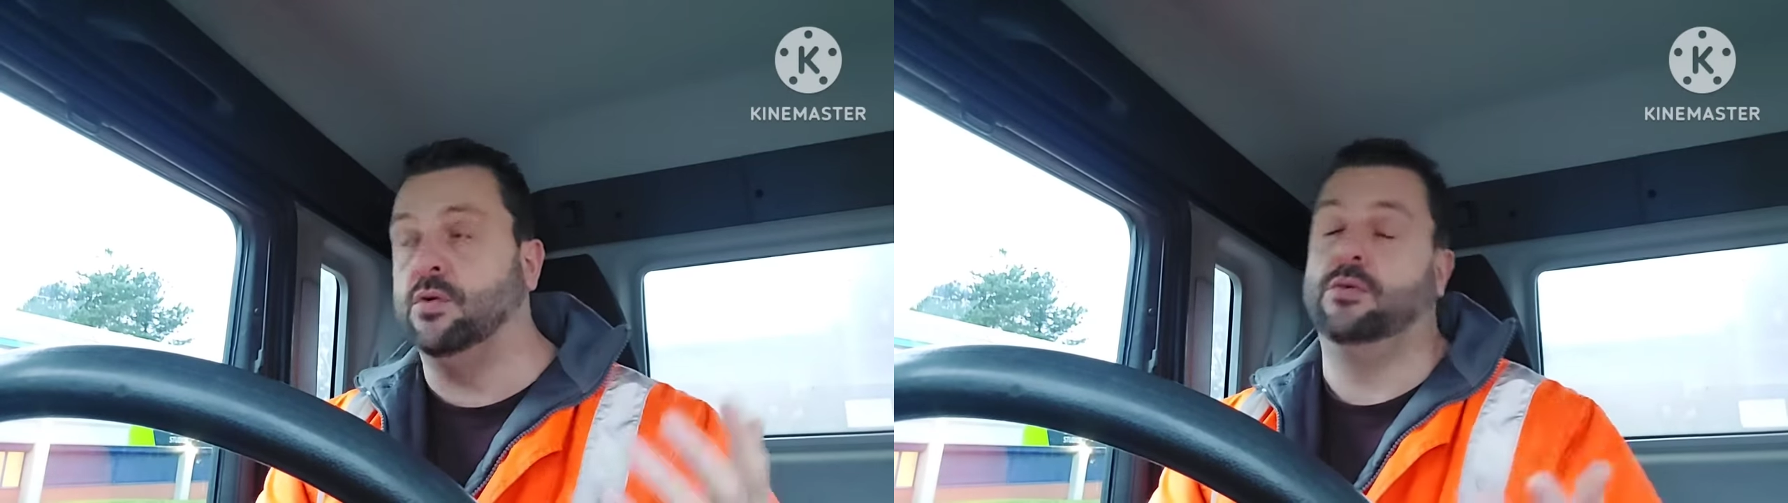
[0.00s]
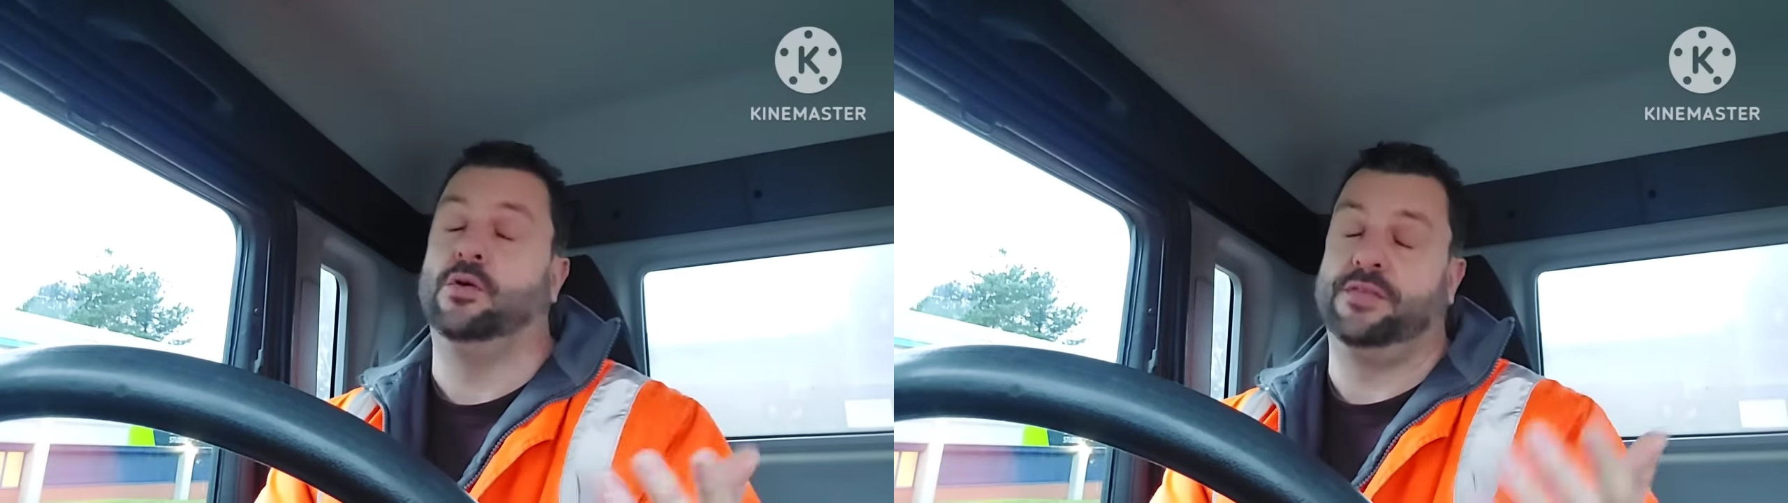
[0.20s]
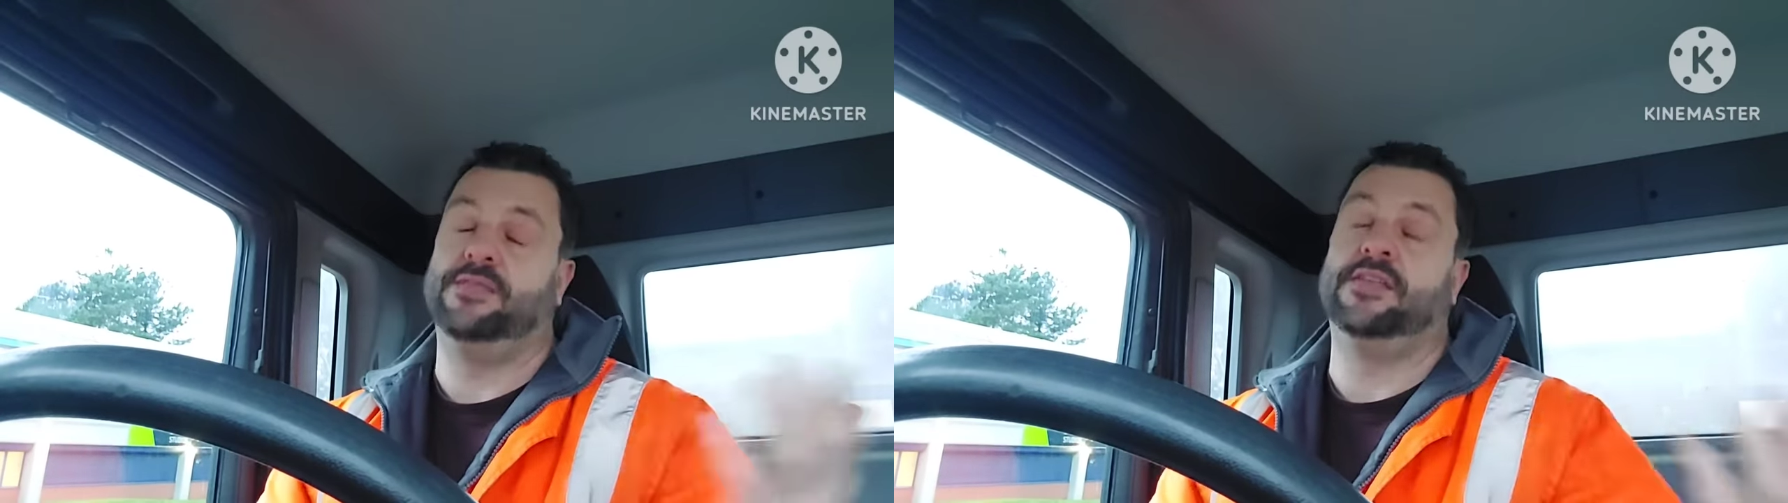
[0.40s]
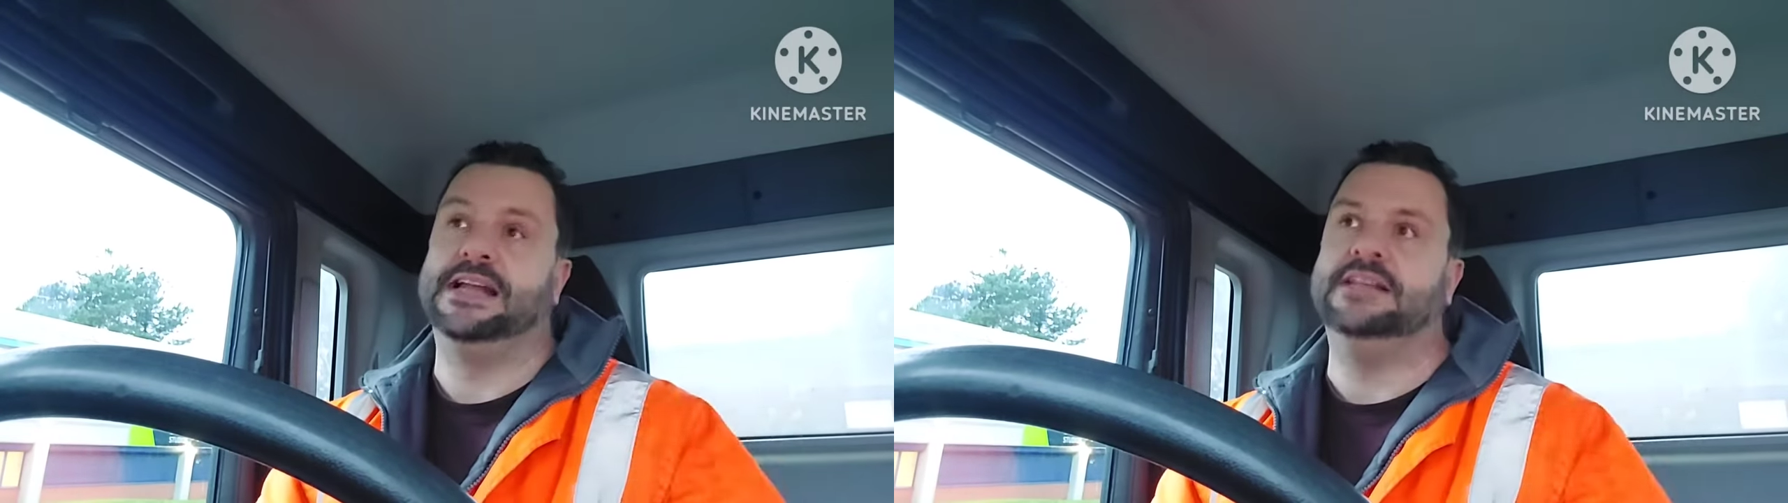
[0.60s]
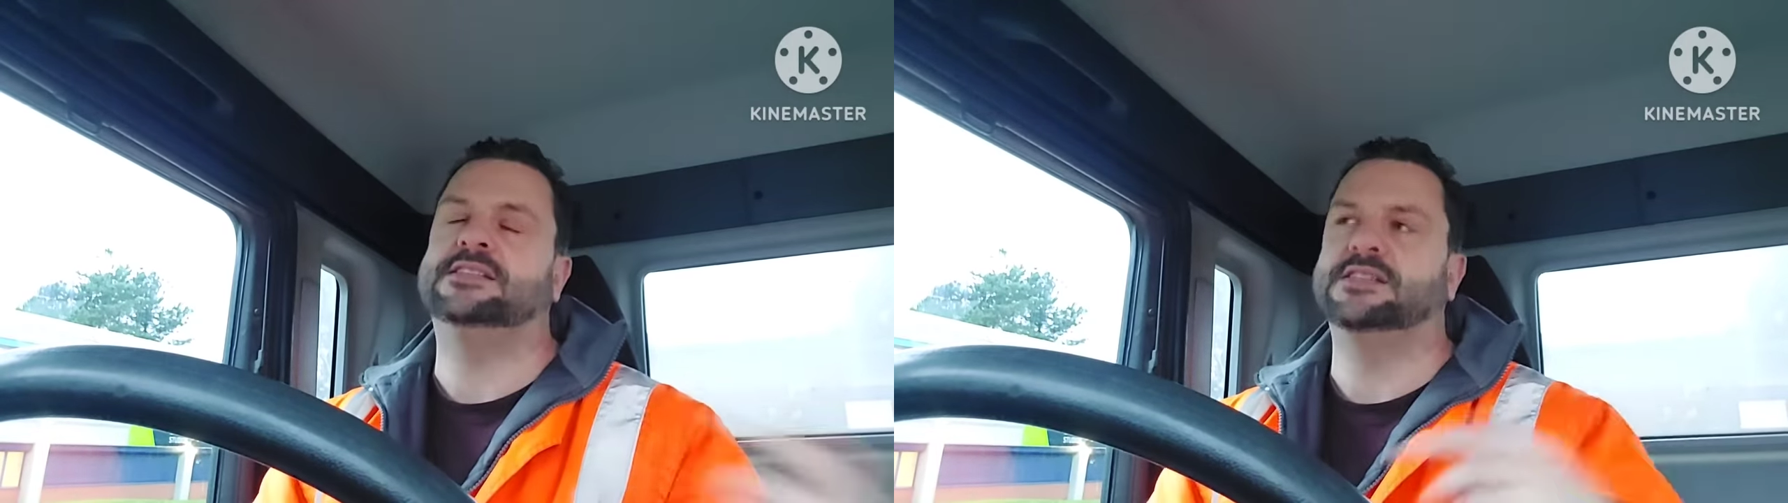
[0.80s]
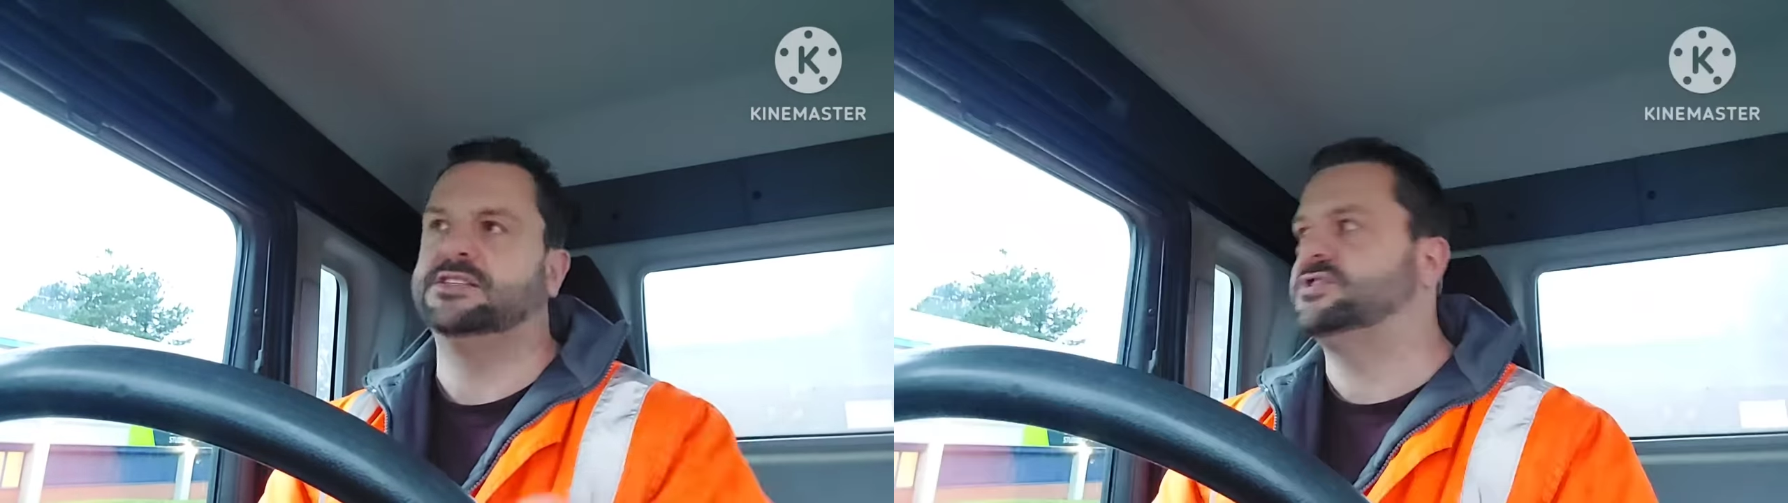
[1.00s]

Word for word: or the, the link to the